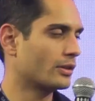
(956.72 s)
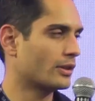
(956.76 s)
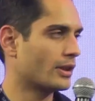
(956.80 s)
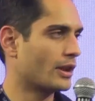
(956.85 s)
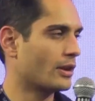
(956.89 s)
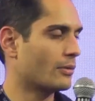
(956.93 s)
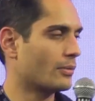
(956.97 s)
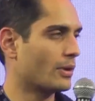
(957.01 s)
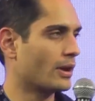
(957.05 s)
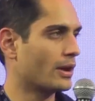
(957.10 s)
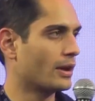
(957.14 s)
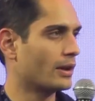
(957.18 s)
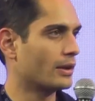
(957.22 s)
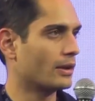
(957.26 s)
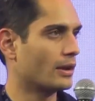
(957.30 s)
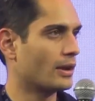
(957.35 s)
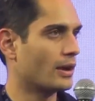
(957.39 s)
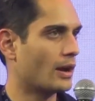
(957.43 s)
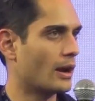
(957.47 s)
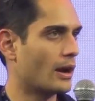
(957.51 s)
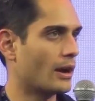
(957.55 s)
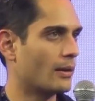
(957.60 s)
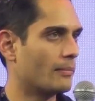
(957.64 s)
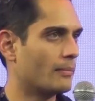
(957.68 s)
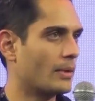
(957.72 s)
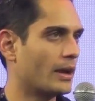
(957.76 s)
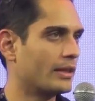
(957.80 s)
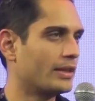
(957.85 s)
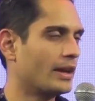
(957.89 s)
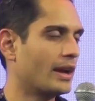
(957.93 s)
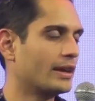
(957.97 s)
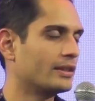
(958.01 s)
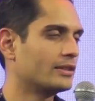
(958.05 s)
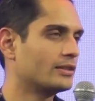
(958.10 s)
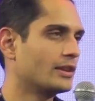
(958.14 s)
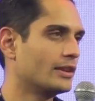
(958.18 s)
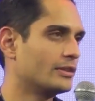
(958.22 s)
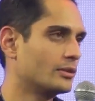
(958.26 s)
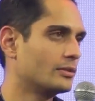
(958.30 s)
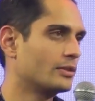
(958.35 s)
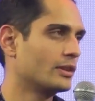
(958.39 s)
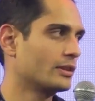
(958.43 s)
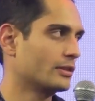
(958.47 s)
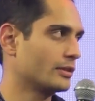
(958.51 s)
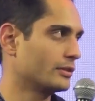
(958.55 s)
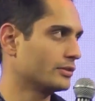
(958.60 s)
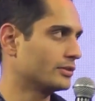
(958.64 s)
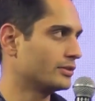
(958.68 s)
a gateway. I do
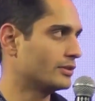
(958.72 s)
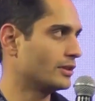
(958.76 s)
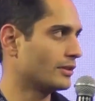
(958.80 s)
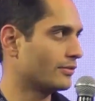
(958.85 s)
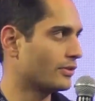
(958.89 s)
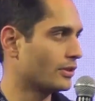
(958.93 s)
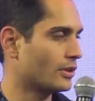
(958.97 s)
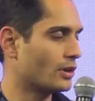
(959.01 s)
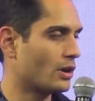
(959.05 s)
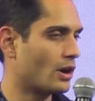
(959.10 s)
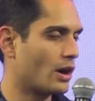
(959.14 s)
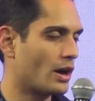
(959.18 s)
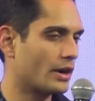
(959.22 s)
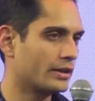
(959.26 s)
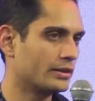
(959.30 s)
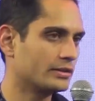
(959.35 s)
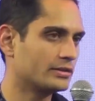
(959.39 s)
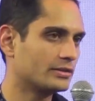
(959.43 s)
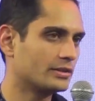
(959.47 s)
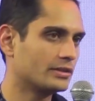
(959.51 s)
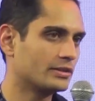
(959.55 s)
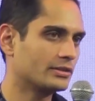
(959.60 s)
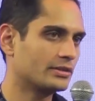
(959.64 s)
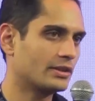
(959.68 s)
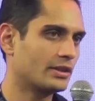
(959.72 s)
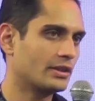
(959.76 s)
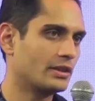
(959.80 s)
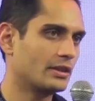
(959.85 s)
think there's different audiences. I